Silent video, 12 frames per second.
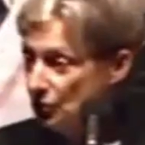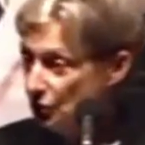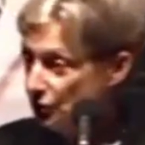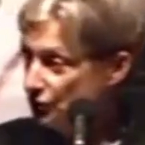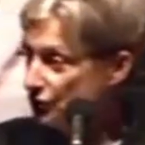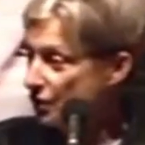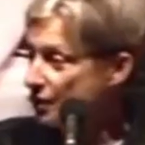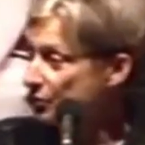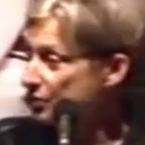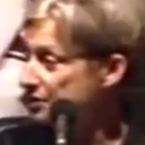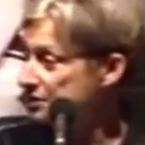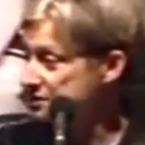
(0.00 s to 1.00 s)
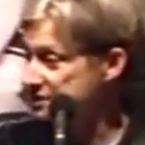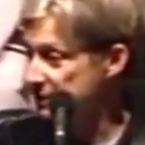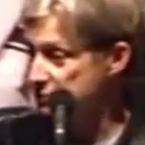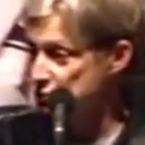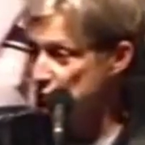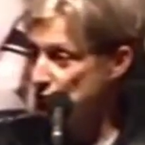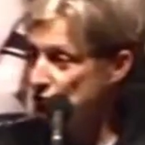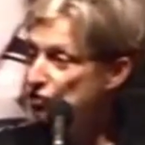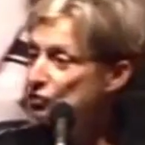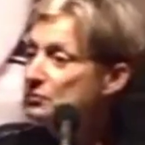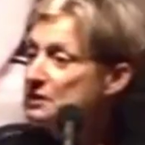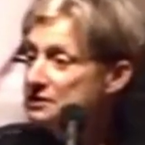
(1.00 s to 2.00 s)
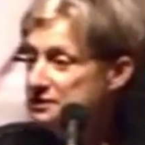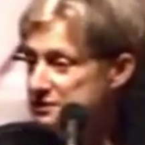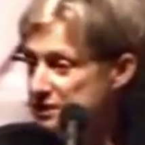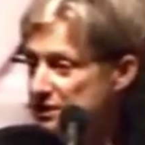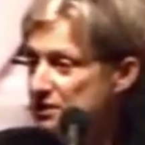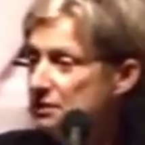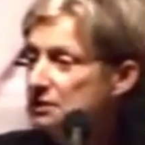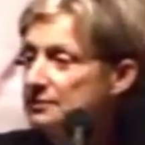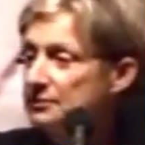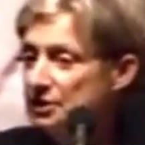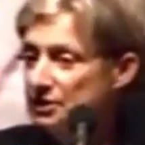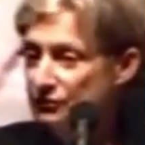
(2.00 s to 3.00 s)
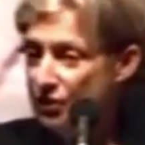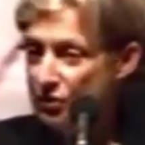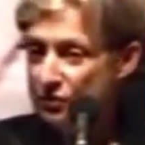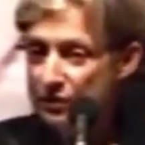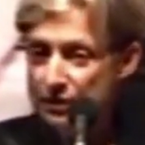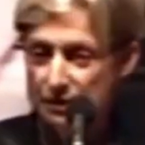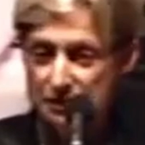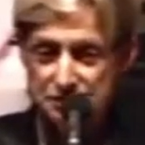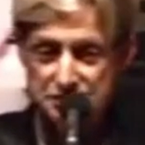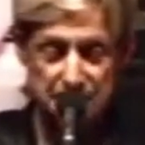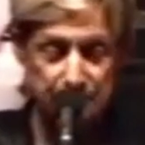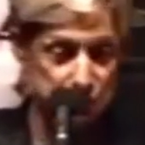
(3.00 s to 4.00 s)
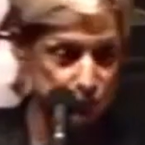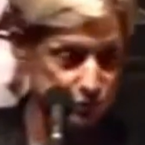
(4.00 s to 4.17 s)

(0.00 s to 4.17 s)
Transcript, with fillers: for our conceptual humility, the limit of our conceptual